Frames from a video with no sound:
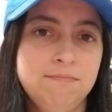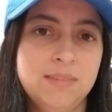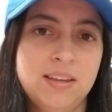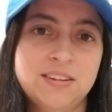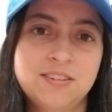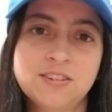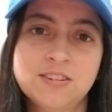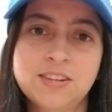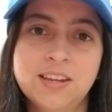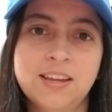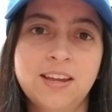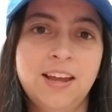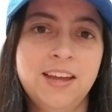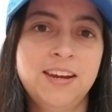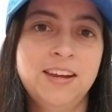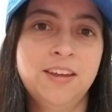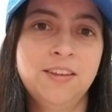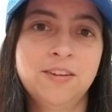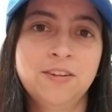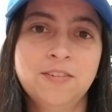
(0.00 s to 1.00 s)
It's just like
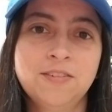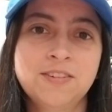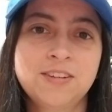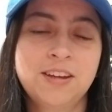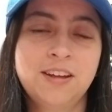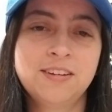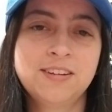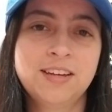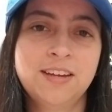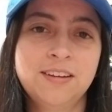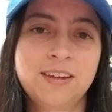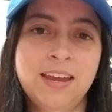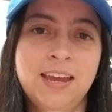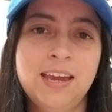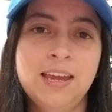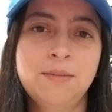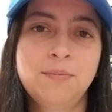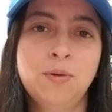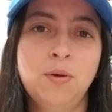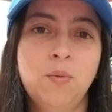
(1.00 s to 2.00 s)
any other Telltale
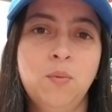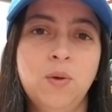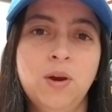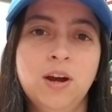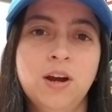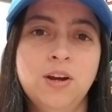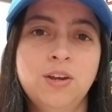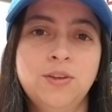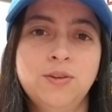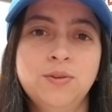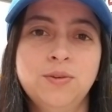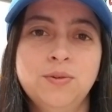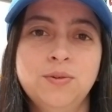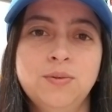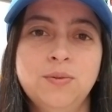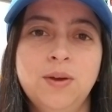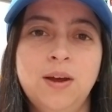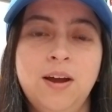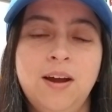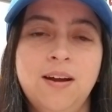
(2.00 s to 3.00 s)
game where
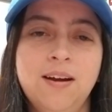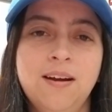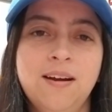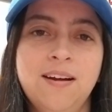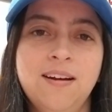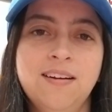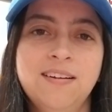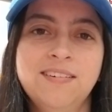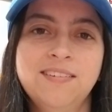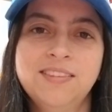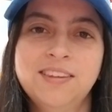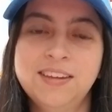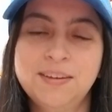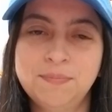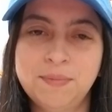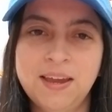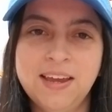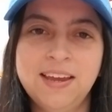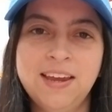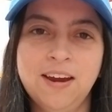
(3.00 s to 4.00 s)
you are the
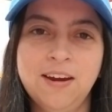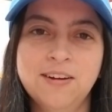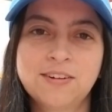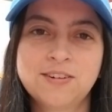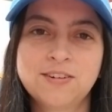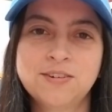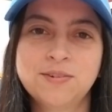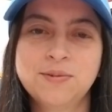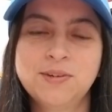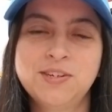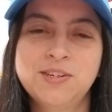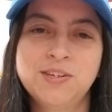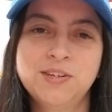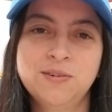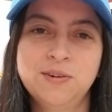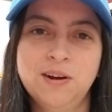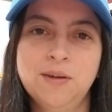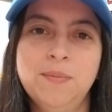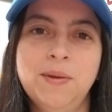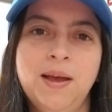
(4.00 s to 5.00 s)
main character, which
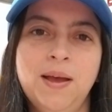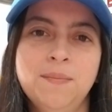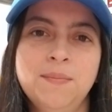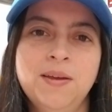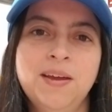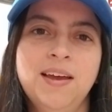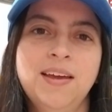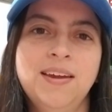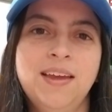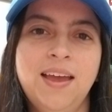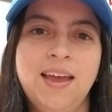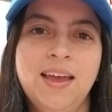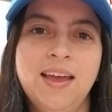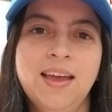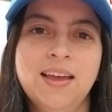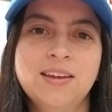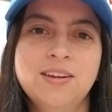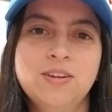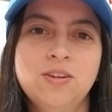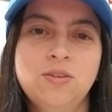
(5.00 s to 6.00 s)
you are Batman,
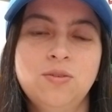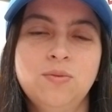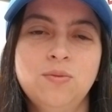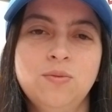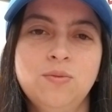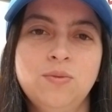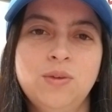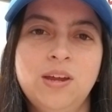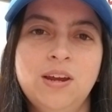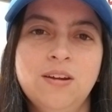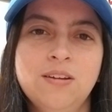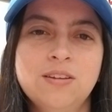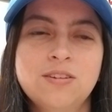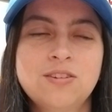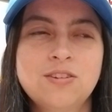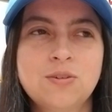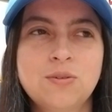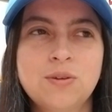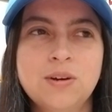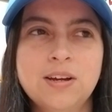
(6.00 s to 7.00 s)
and you hear the
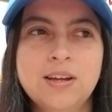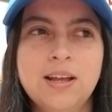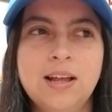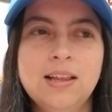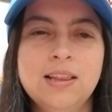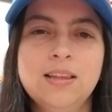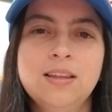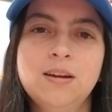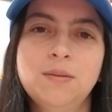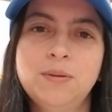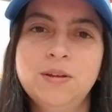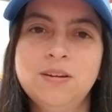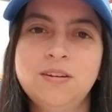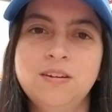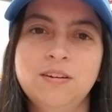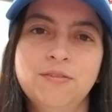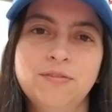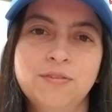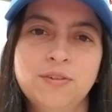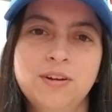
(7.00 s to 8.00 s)
story a little bit
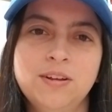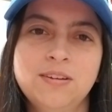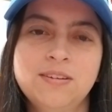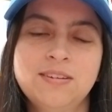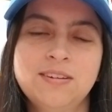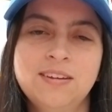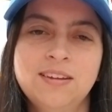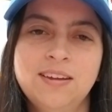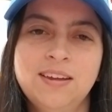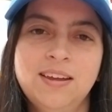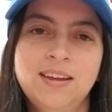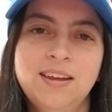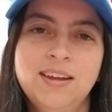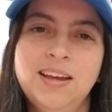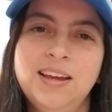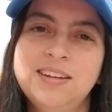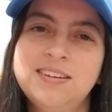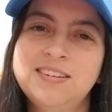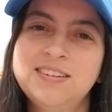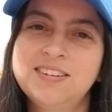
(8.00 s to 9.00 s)
different.
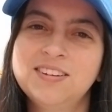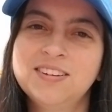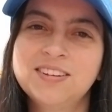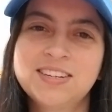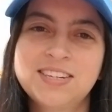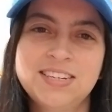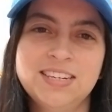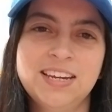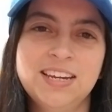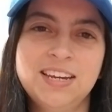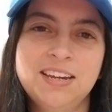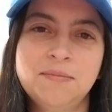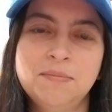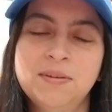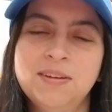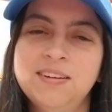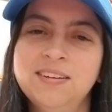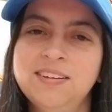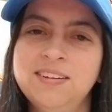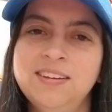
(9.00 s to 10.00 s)
It's still the
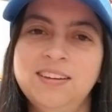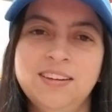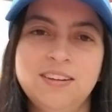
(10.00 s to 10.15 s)
same.